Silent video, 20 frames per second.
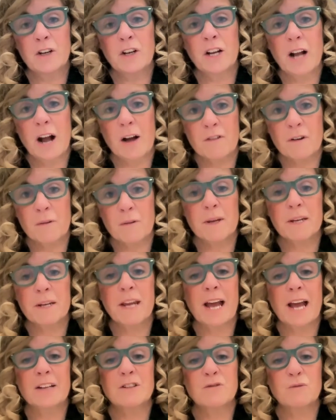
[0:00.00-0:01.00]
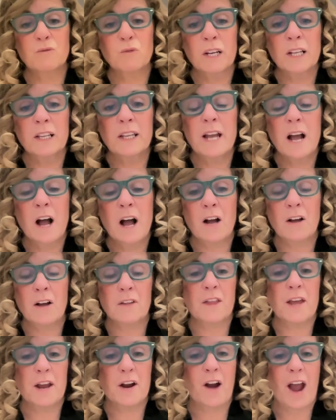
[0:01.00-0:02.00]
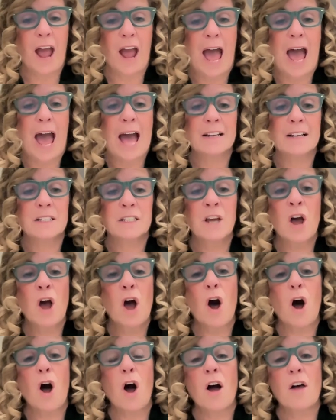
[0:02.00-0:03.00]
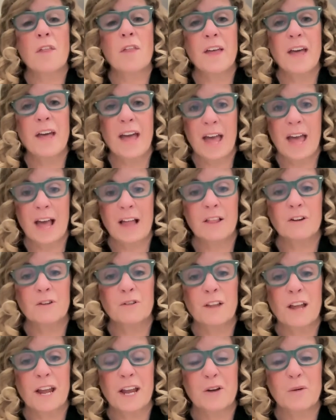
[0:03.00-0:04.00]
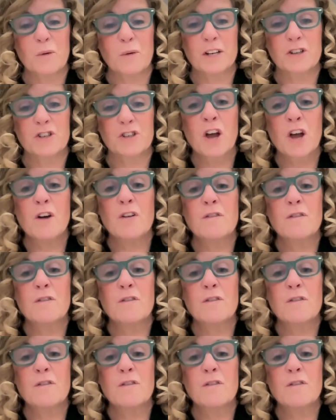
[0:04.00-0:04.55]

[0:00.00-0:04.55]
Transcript: government has really hung their hat on the Heller language,